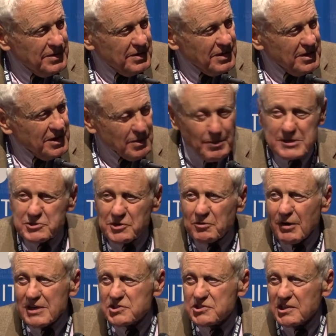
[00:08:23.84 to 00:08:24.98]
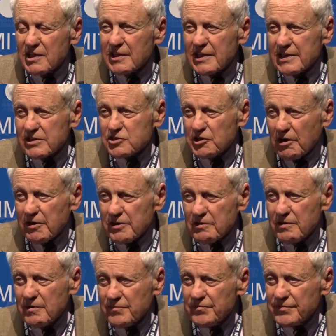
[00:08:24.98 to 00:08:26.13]
the basic rights in the Atlantic Charter:
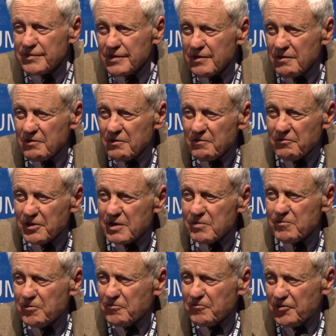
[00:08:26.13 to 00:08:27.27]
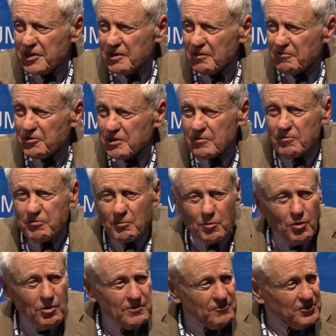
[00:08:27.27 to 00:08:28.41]
freedom from fear, freedom from
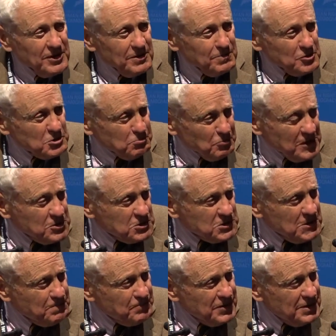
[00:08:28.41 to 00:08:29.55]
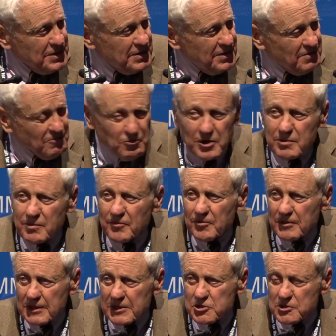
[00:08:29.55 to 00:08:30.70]
want, freedom of speech, freedom of
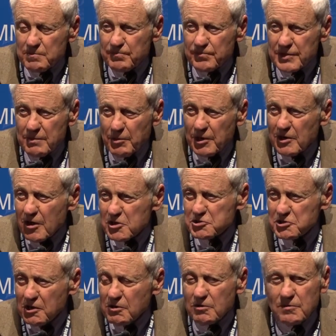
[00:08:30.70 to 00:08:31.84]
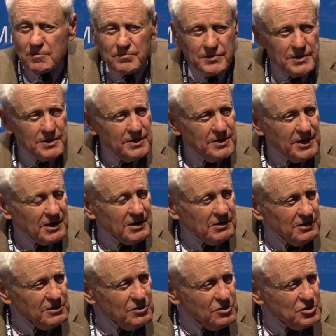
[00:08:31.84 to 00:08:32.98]
religion, but it also
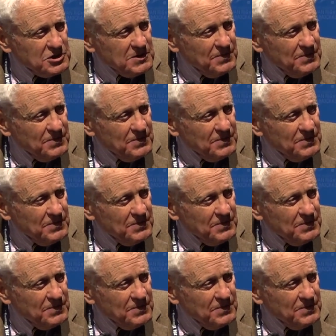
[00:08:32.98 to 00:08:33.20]
includes